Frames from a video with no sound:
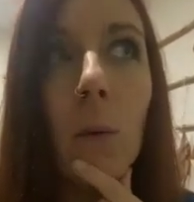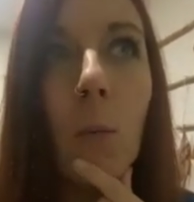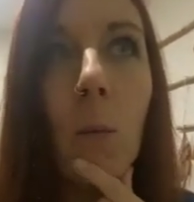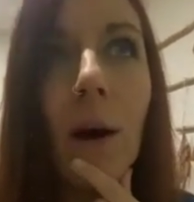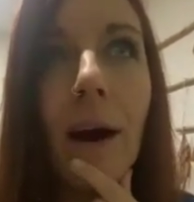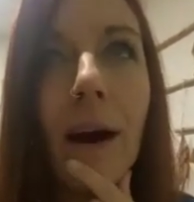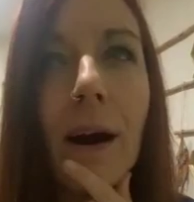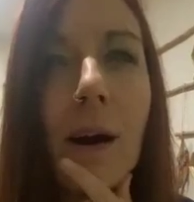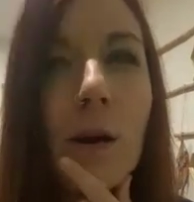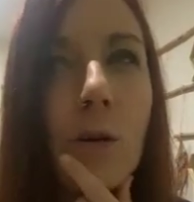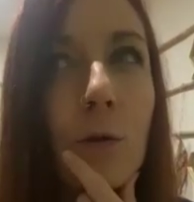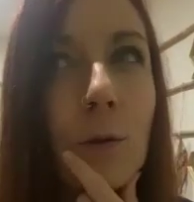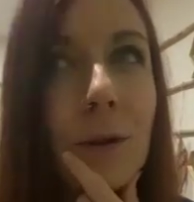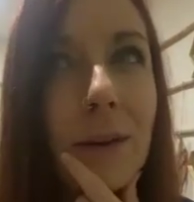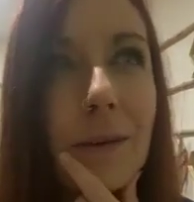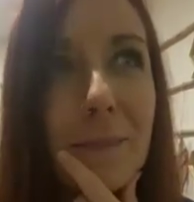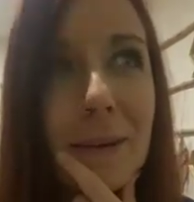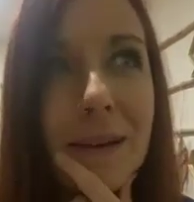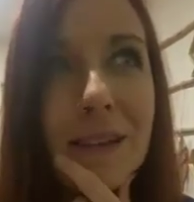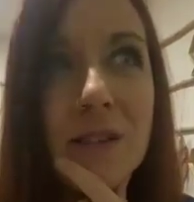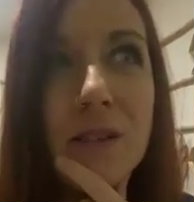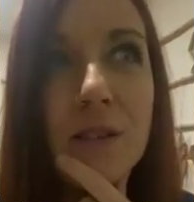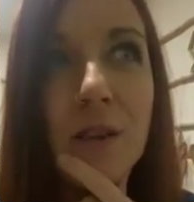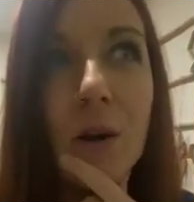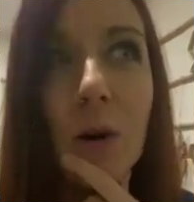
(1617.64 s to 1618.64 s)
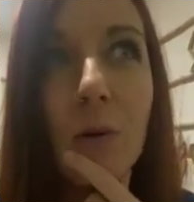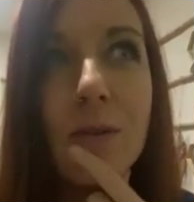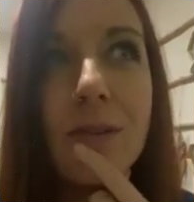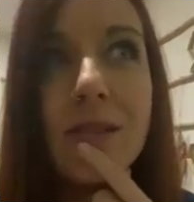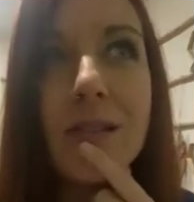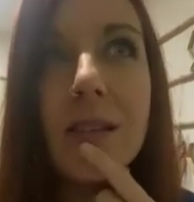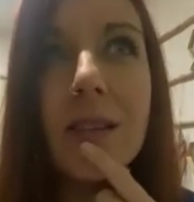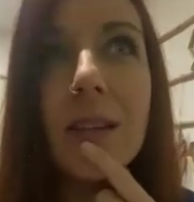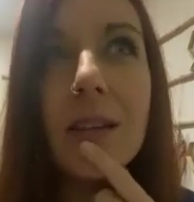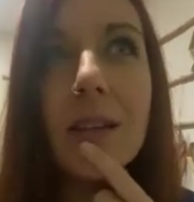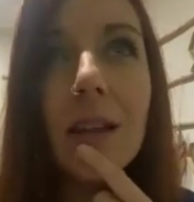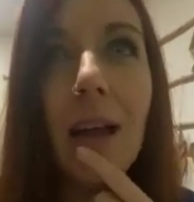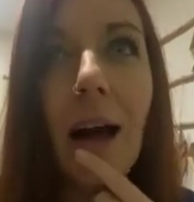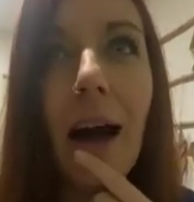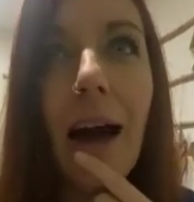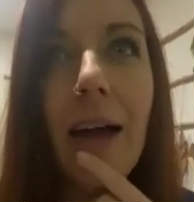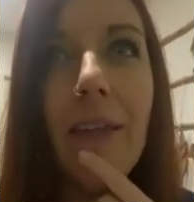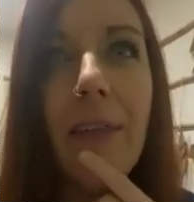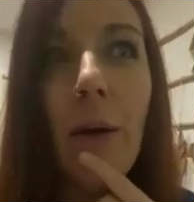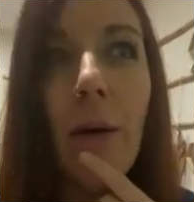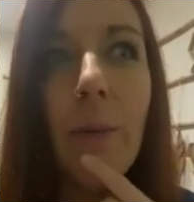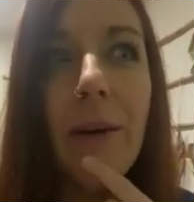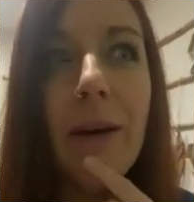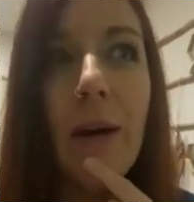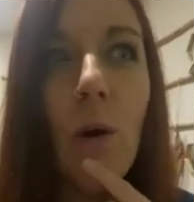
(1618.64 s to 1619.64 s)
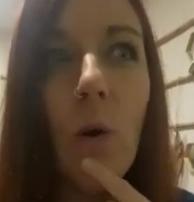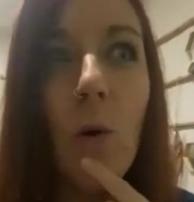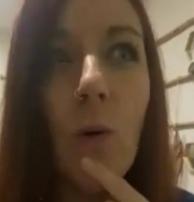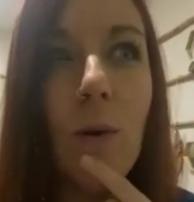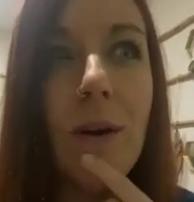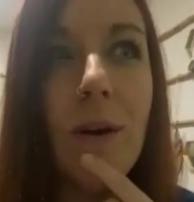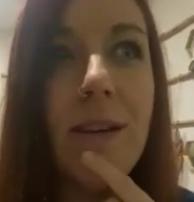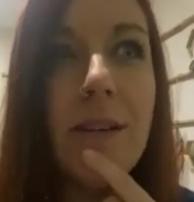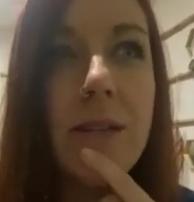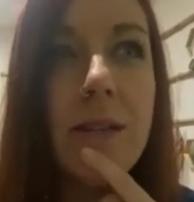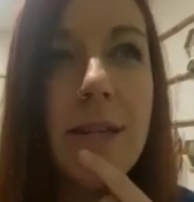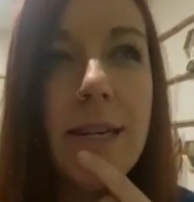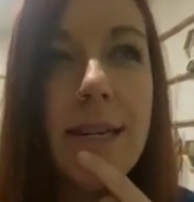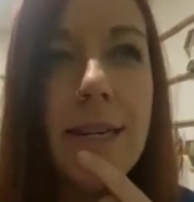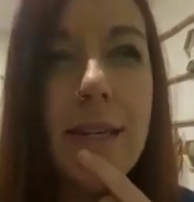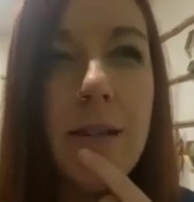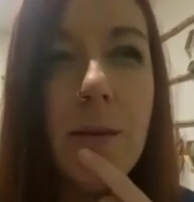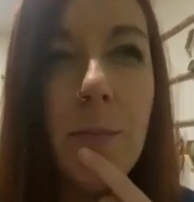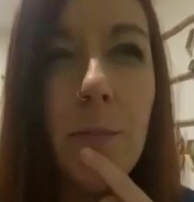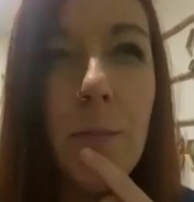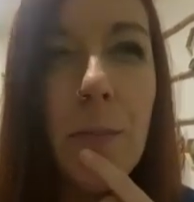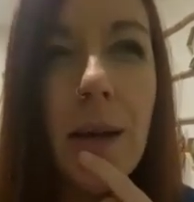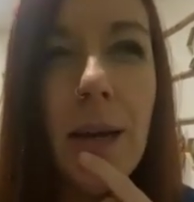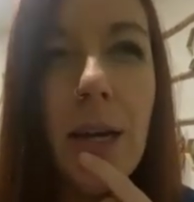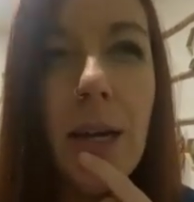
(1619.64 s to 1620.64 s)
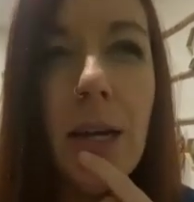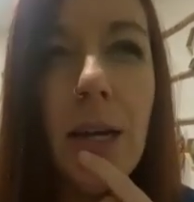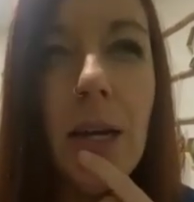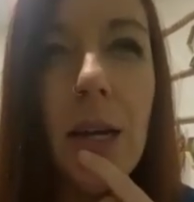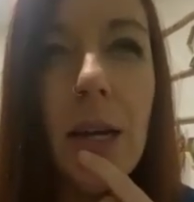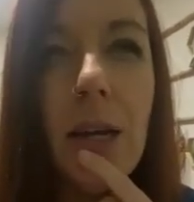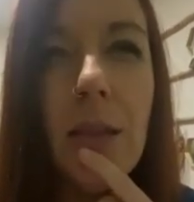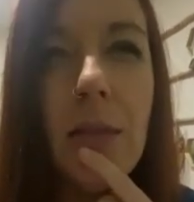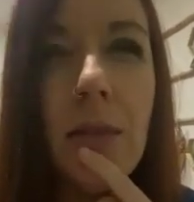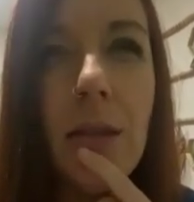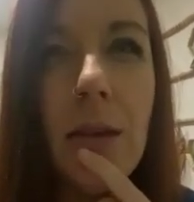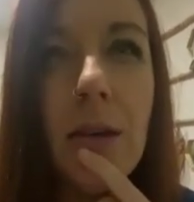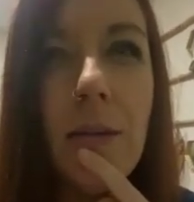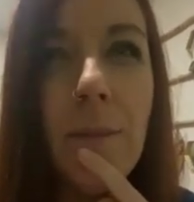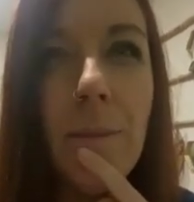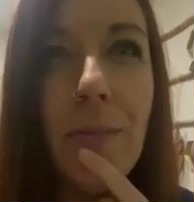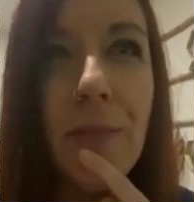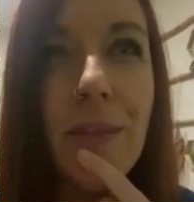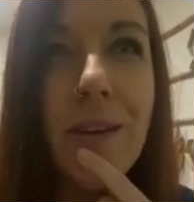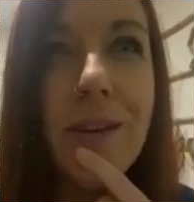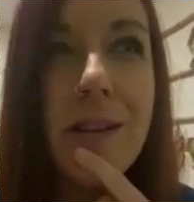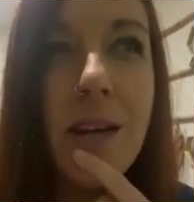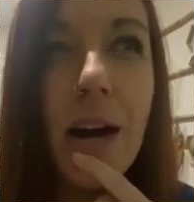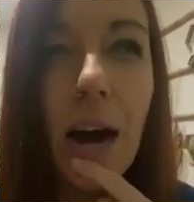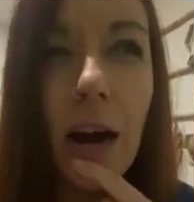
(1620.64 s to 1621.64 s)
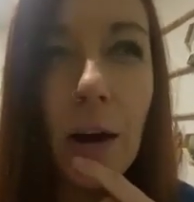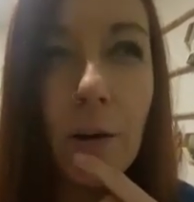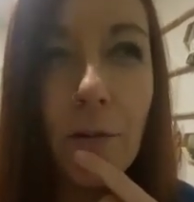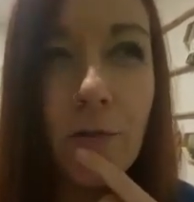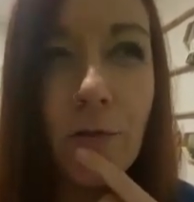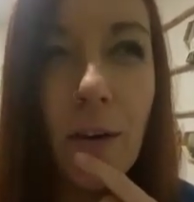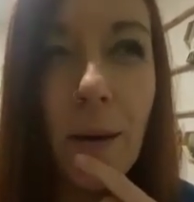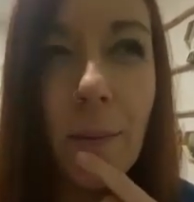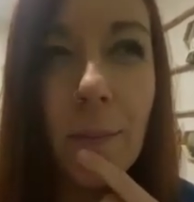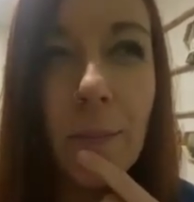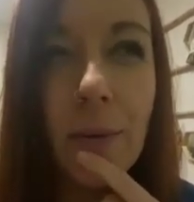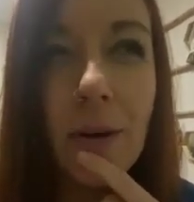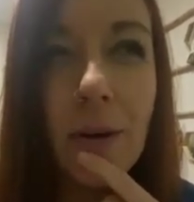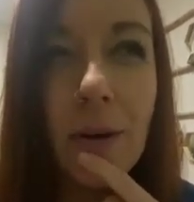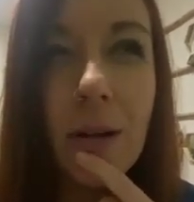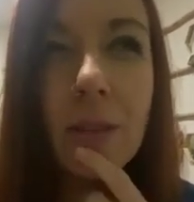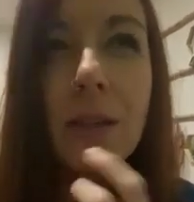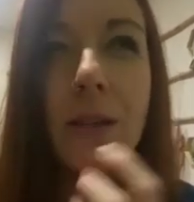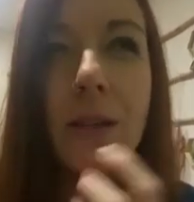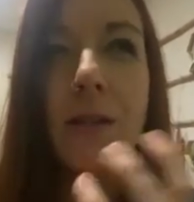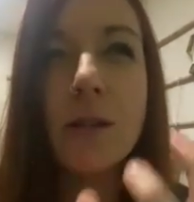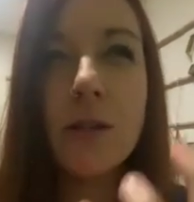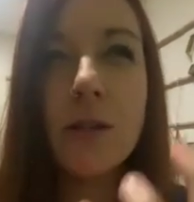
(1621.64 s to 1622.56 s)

have we been sold into the lie that we always need to be in the dark feminine, the